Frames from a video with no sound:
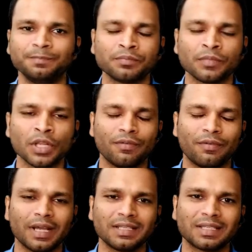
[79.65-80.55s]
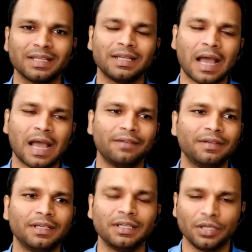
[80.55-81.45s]
Whereas in IV,
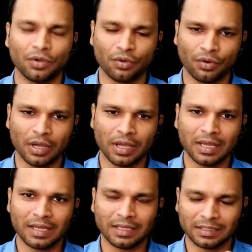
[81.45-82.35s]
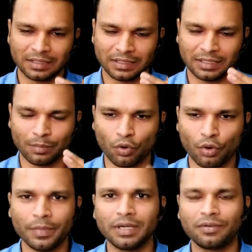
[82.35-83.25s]
the moment
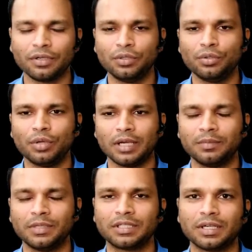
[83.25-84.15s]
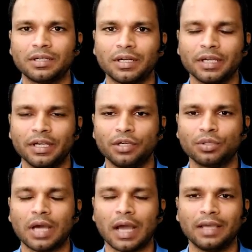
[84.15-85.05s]
you administer drug into the
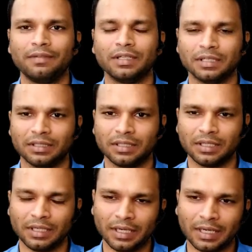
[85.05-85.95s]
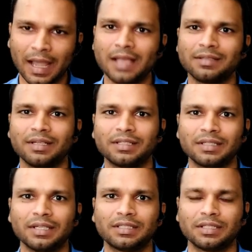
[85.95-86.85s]
IV, it has reached its
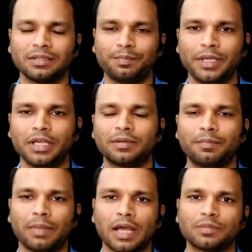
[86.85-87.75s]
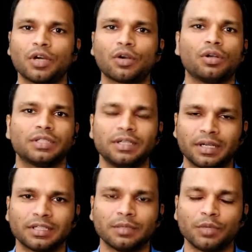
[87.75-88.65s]
peak plasma concentration
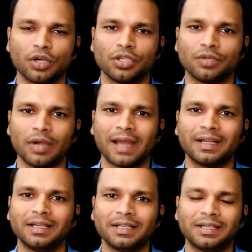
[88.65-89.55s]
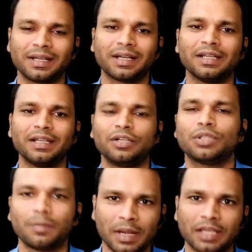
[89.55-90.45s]
because you've added it directly into the
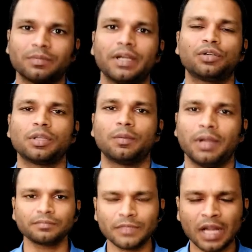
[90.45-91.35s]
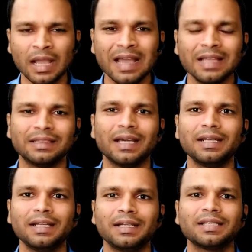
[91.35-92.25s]
plasma, into the blood. Then it
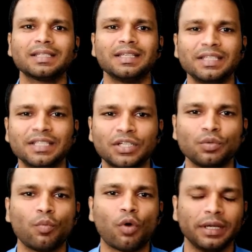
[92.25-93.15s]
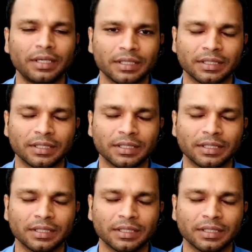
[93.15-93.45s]
is easy to monitor.